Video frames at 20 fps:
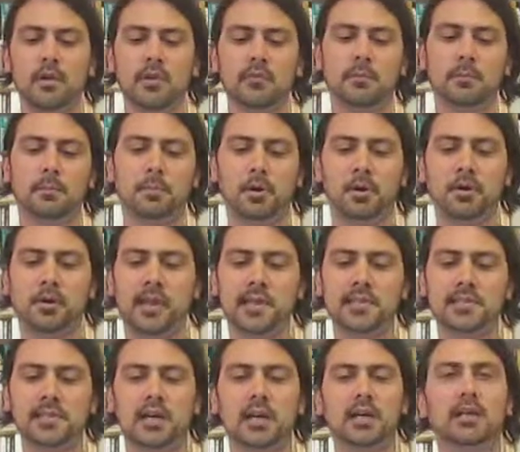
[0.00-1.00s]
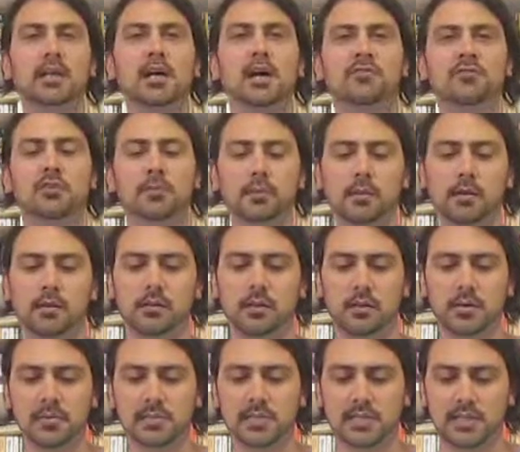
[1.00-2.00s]
The bird gets uncomfortably
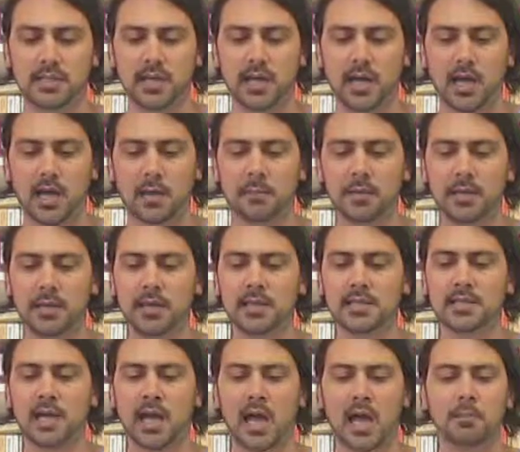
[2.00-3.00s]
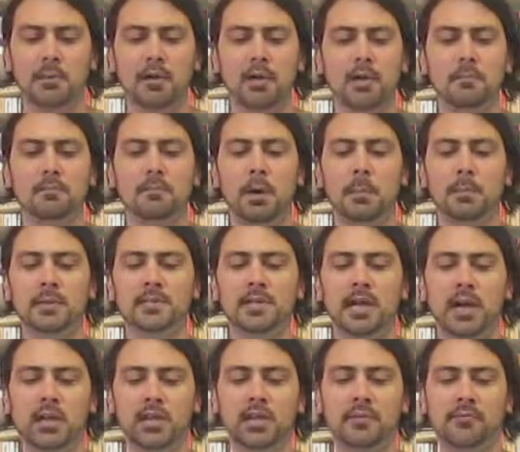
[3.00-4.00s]
close to Thyme, and Thyme
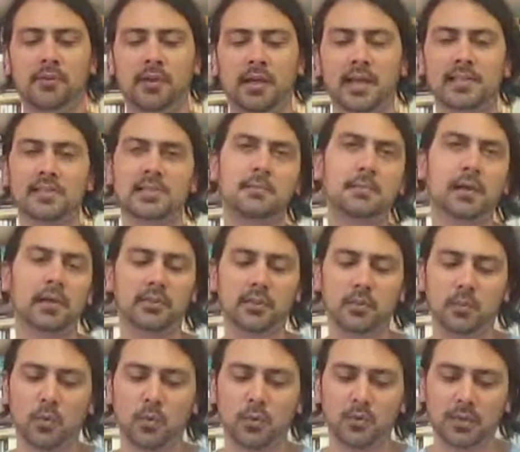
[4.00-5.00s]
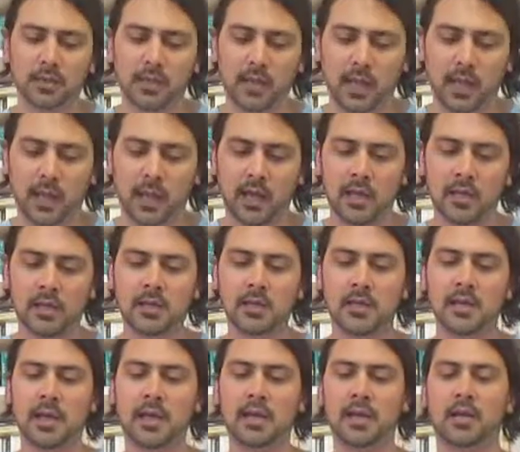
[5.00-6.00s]
momentarily forgets about the wounded hand,
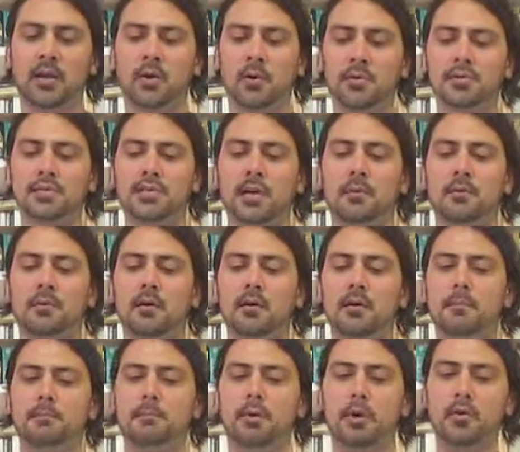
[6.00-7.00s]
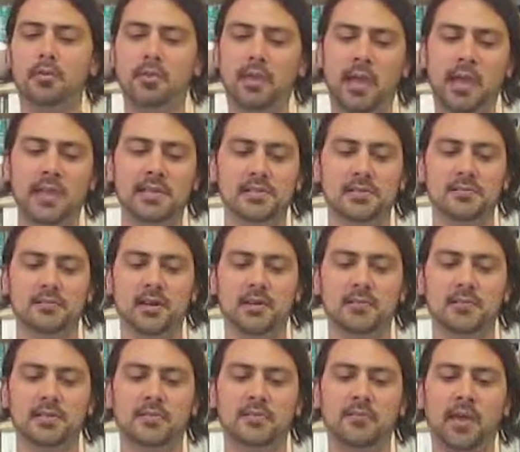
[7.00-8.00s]
and he holds up both hands in front of
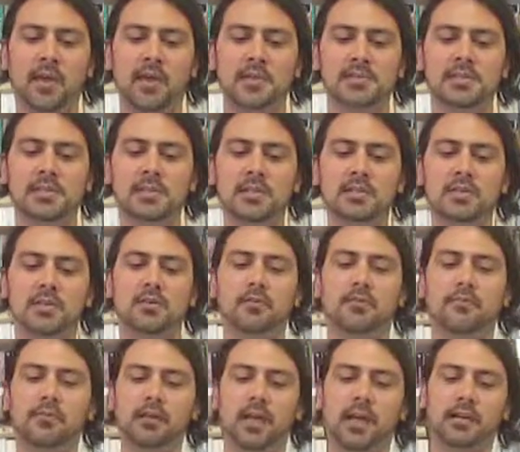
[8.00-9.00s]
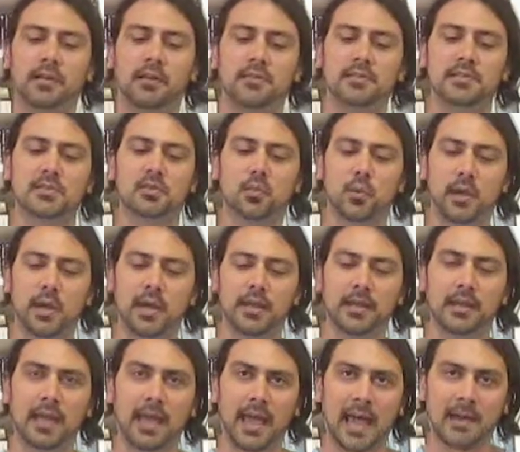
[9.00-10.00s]
his face to deflect this winged
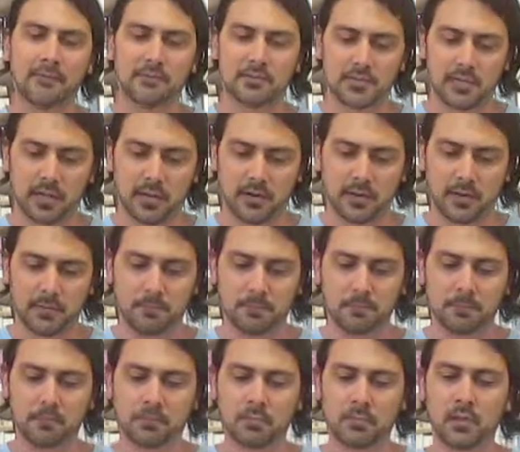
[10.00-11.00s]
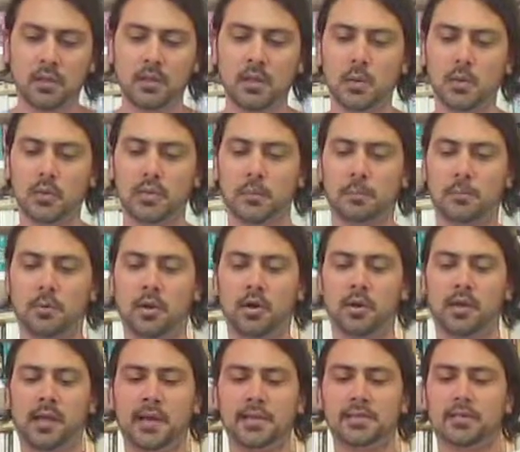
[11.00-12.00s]
adversary. When the
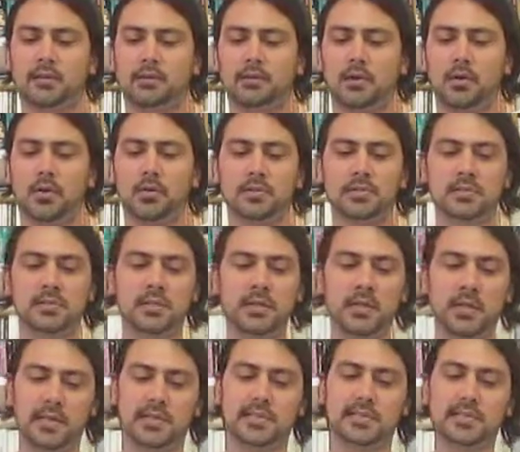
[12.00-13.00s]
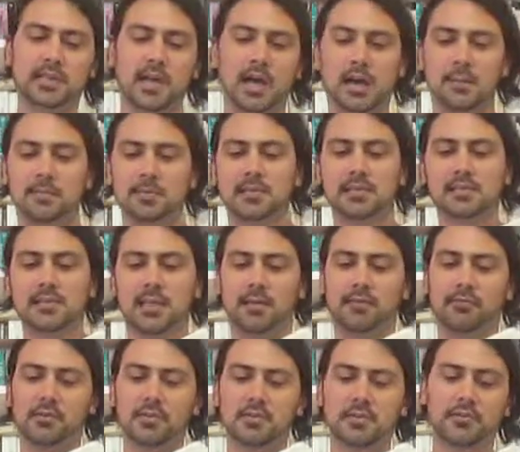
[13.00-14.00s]
bird gets close, it stops his
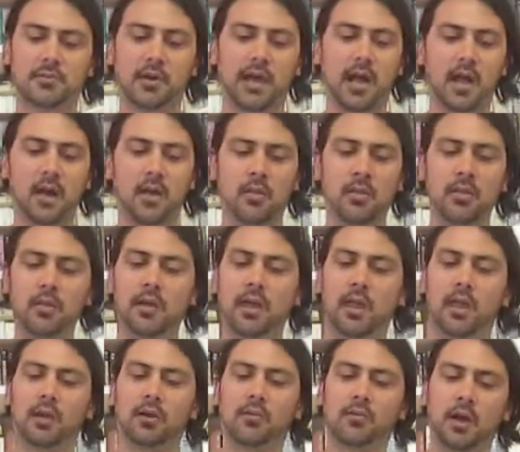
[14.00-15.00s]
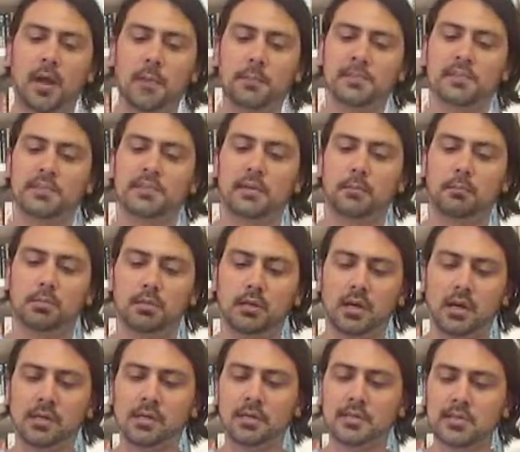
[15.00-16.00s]
devilish growl and grips the
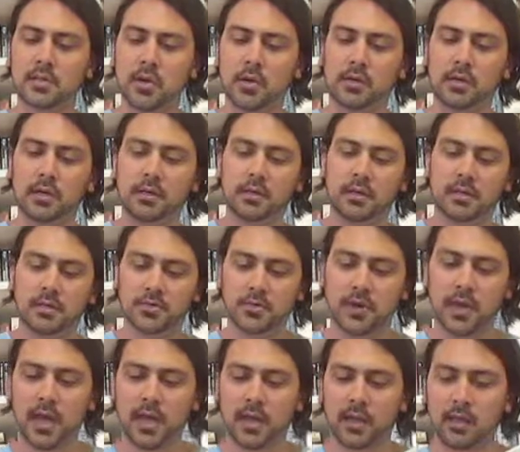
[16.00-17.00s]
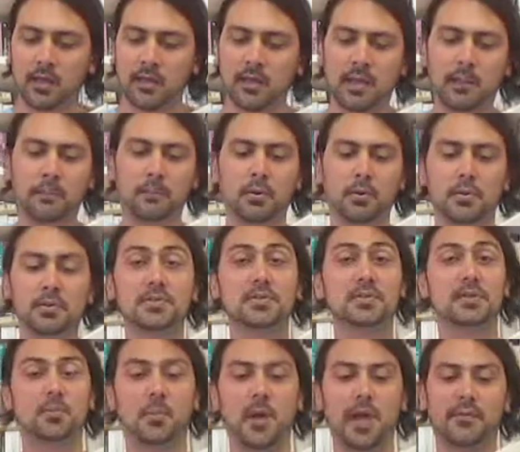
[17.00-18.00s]
blood-soaked dish rag and pulls it
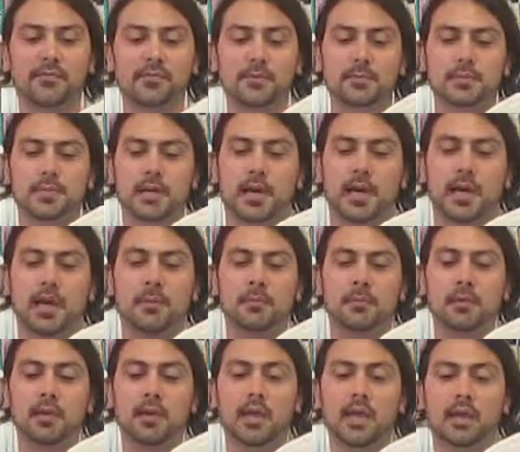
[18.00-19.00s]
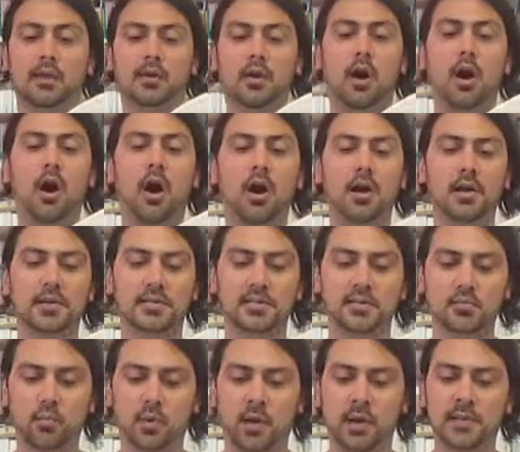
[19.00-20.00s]
away from Thyme and caws
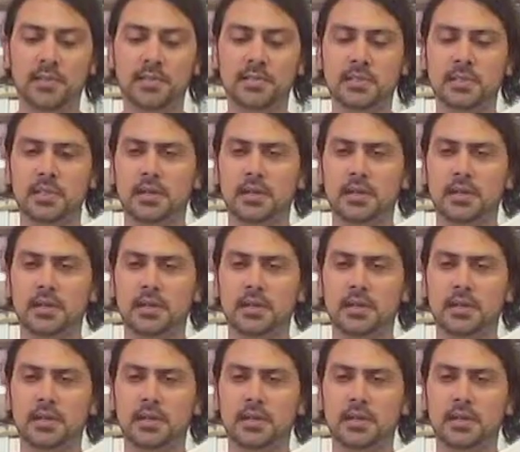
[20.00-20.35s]
once